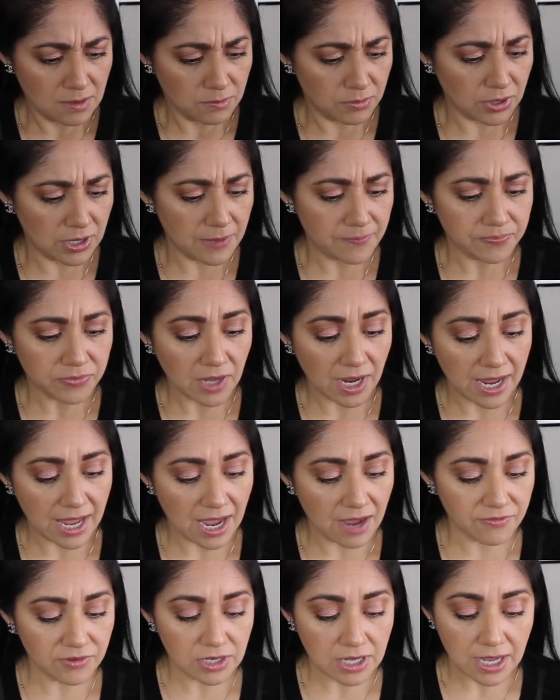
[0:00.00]
but I
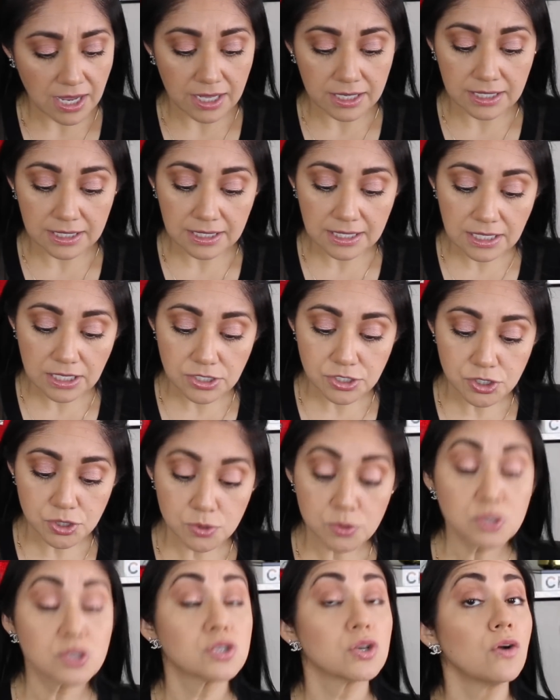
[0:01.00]
haven't had any
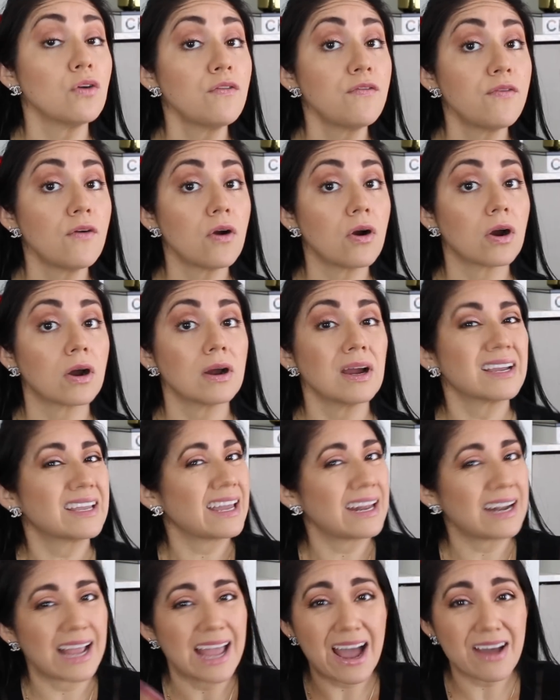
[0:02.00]
issues so far.
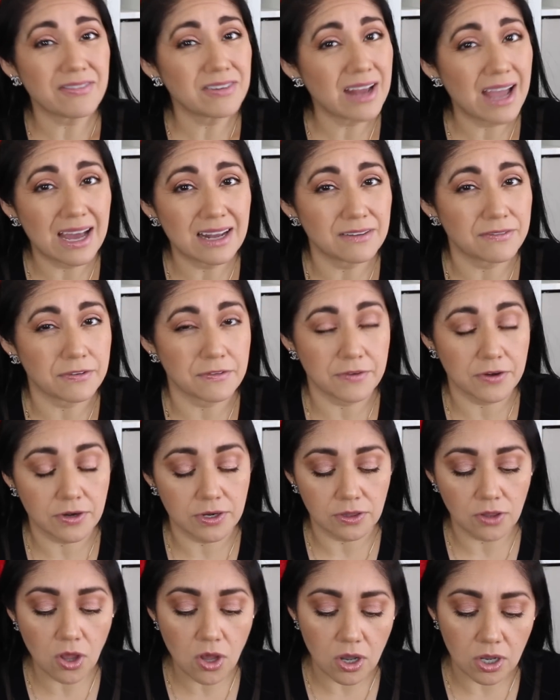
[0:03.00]
Again, I haven't had it for
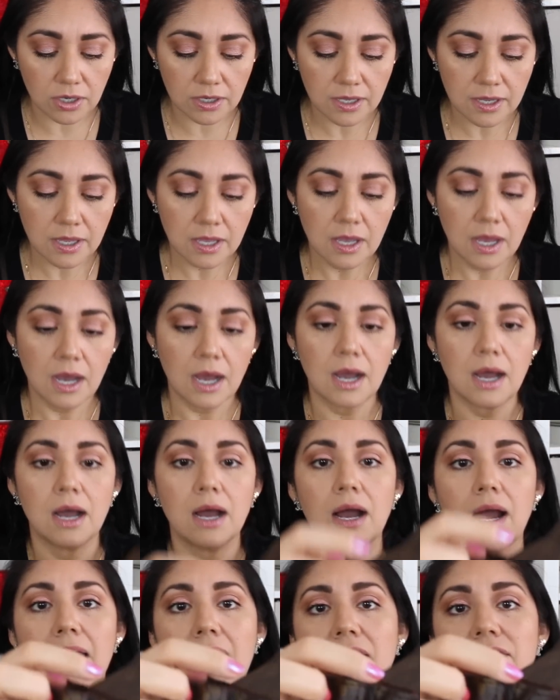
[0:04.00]
very long.
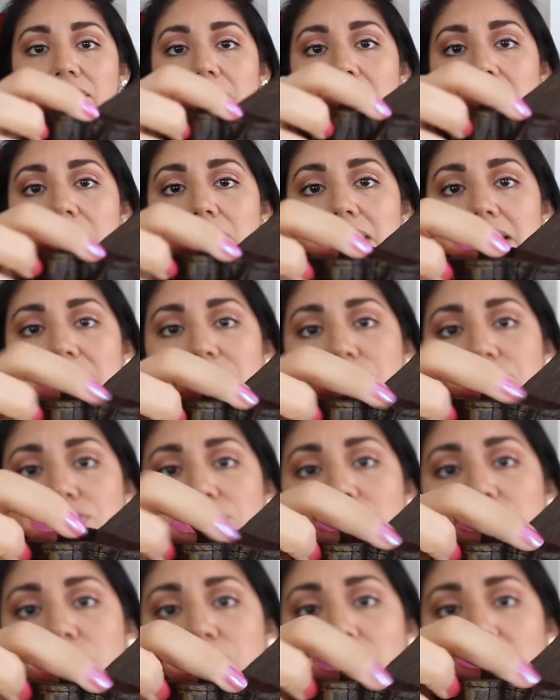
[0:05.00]
Uh, I haven't had any
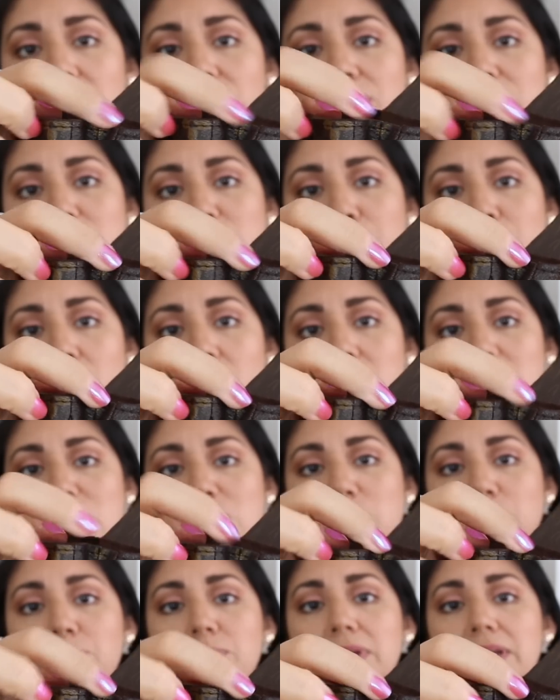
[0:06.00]
issues with this part
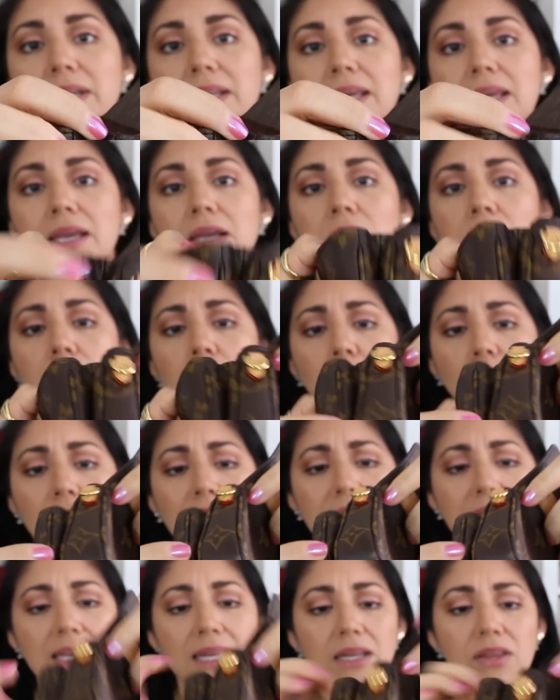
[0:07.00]
splitting or
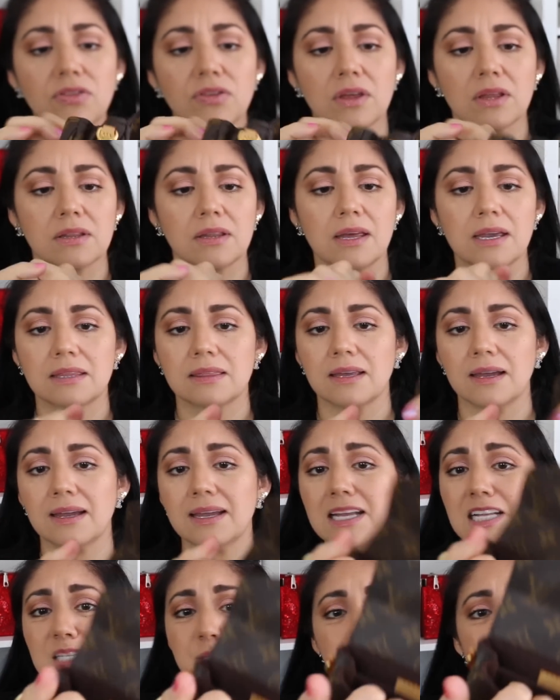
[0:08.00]
anything like that.
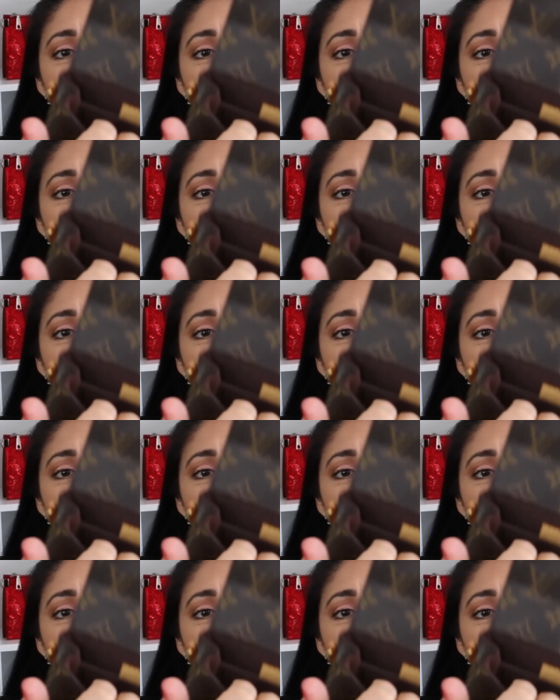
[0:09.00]
It's